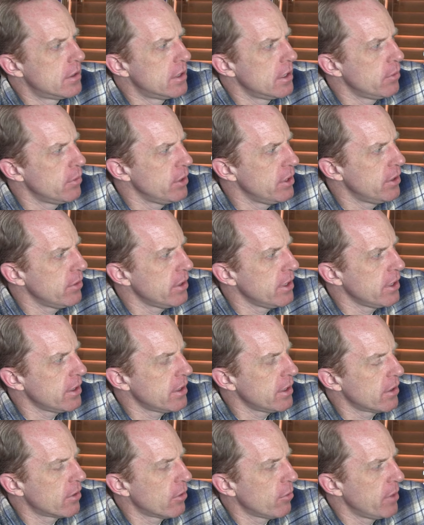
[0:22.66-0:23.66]
Did we do
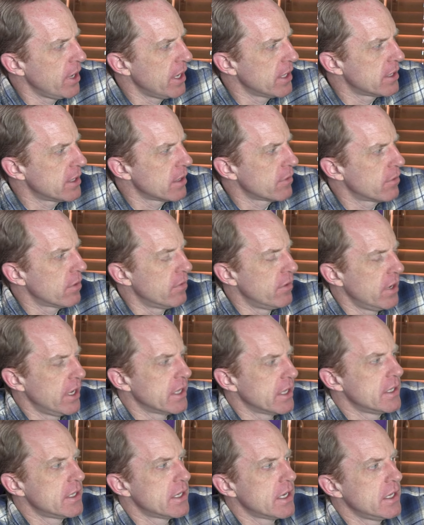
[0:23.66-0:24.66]
anything romantic for
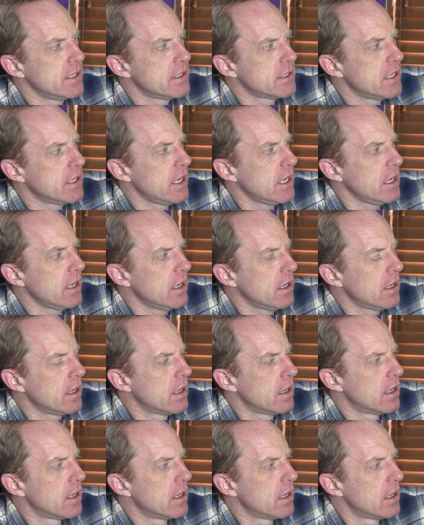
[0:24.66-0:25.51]
Valentine's Day?